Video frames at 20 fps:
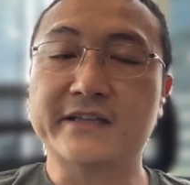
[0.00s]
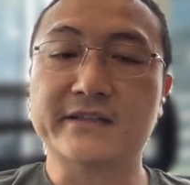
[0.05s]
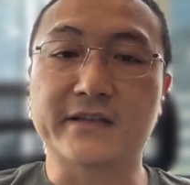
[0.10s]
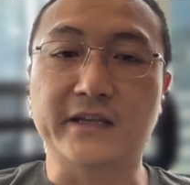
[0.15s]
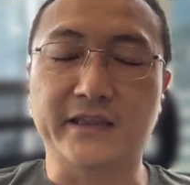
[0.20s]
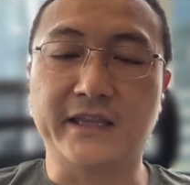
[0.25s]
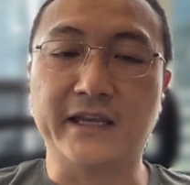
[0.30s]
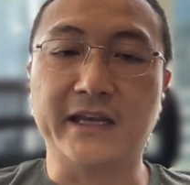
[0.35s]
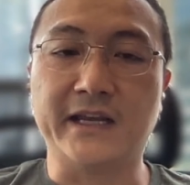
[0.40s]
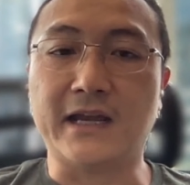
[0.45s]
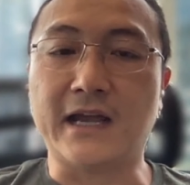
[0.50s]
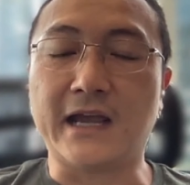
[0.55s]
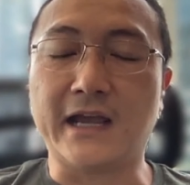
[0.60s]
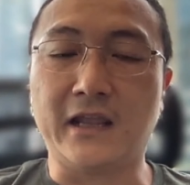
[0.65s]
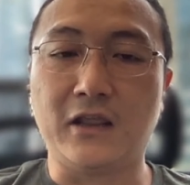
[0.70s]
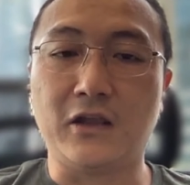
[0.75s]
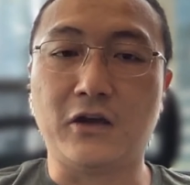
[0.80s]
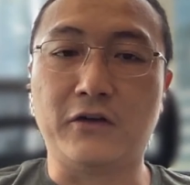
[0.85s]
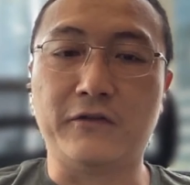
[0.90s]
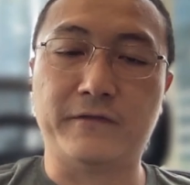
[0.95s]
that's the thing
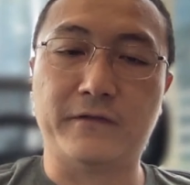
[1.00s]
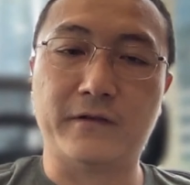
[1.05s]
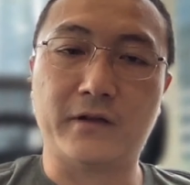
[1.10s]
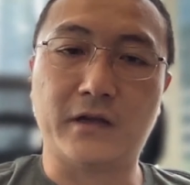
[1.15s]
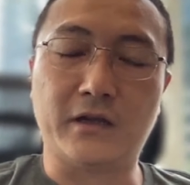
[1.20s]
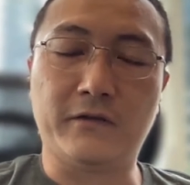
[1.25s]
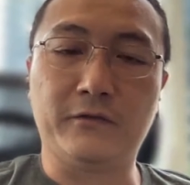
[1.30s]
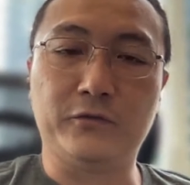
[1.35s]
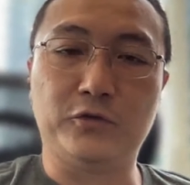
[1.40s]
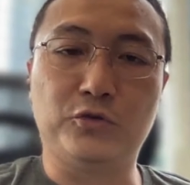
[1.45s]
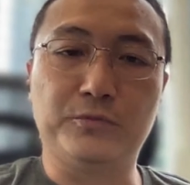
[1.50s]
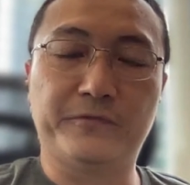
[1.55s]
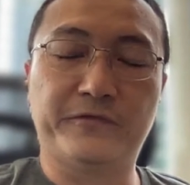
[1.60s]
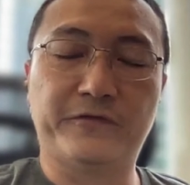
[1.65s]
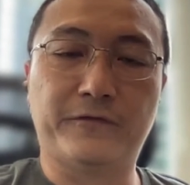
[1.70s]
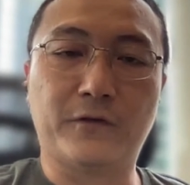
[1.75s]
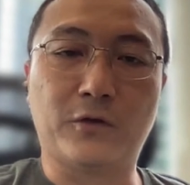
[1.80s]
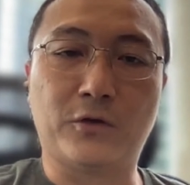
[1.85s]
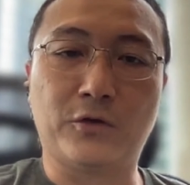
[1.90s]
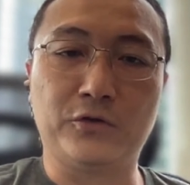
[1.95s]
I love
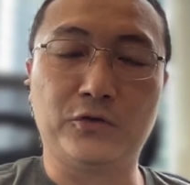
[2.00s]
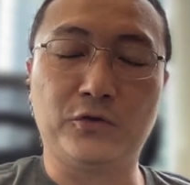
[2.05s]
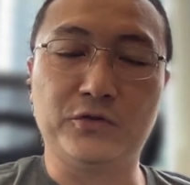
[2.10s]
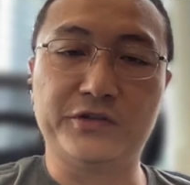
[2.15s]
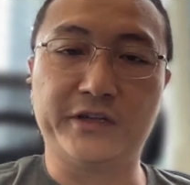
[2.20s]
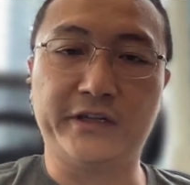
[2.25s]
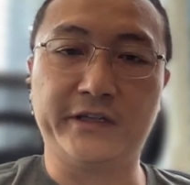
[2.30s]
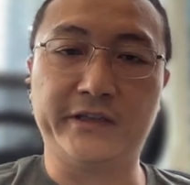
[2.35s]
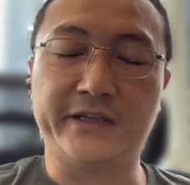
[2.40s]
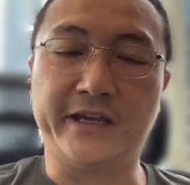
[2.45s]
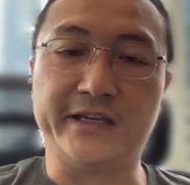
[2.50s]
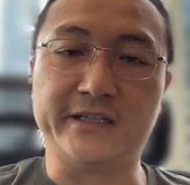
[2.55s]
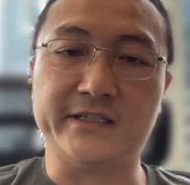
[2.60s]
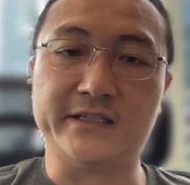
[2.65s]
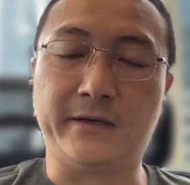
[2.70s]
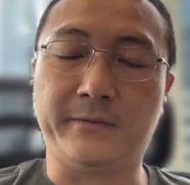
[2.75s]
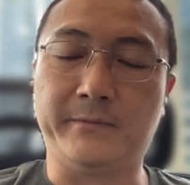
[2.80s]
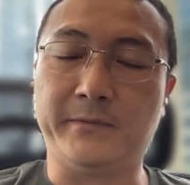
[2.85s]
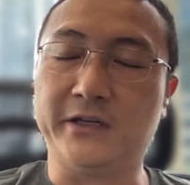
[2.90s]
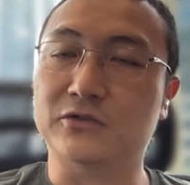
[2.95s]
for using
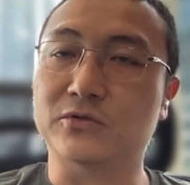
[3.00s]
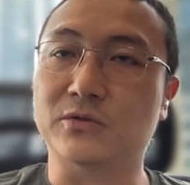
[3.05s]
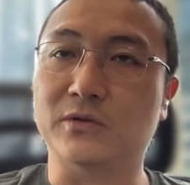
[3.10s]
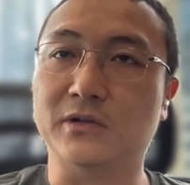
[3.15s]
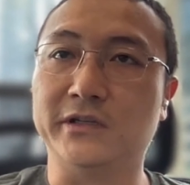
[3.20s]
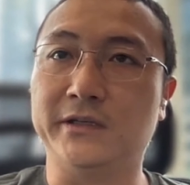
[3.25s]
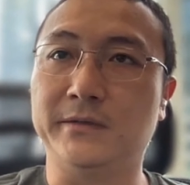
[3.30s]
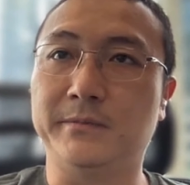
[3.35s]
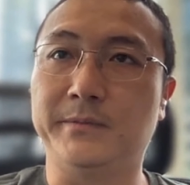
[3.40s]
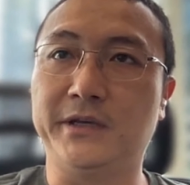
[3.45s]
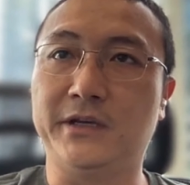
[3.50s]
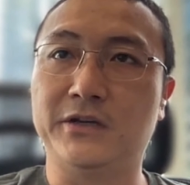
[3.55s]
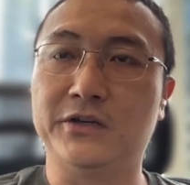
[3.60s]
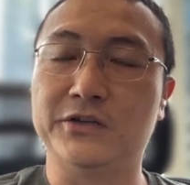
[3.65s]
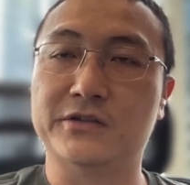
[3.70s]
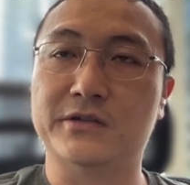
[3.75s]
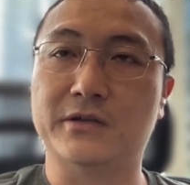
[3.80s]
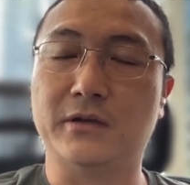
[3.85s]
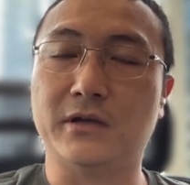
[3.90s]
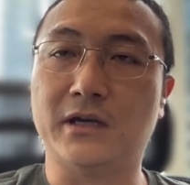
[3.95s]
TSM actually,
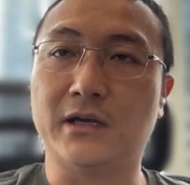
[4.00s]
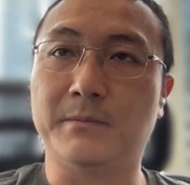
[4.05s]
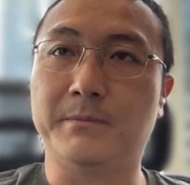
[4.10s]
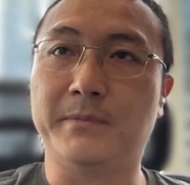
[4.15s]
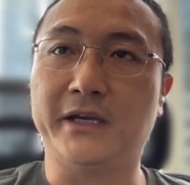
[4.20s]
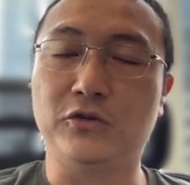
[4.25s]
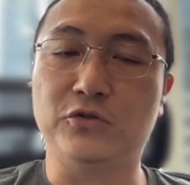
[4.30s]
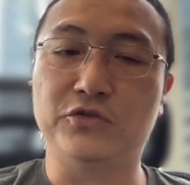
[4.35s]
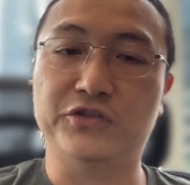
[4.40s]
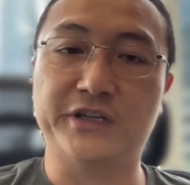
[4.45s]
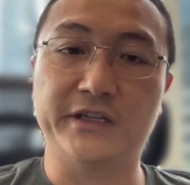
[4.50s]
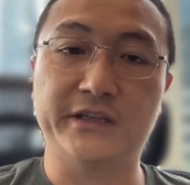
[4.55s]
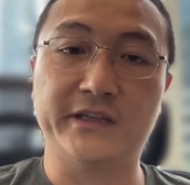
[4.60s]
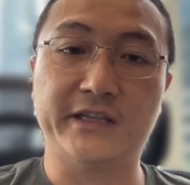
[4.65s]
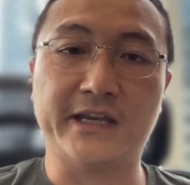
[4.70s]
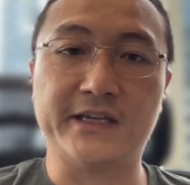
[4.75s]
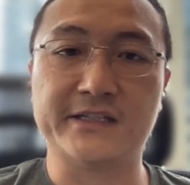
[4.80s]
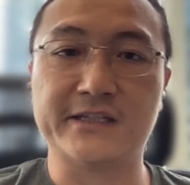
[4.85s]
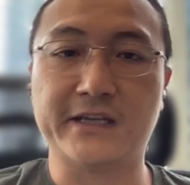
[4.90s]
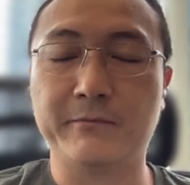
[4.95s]
because by using
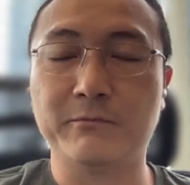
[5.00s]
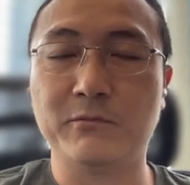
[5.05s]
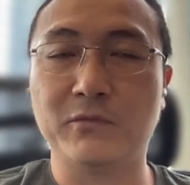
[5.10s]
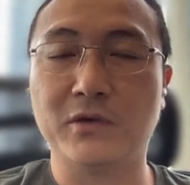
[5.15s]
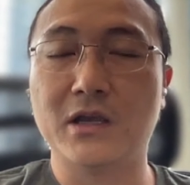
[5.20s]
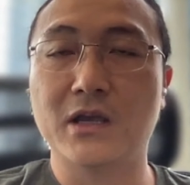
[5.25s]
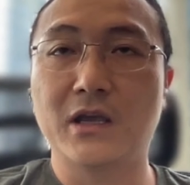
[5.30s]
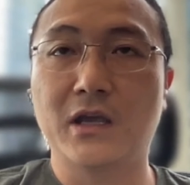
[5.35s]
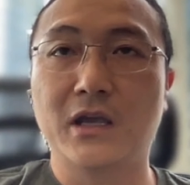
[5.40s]
TSM,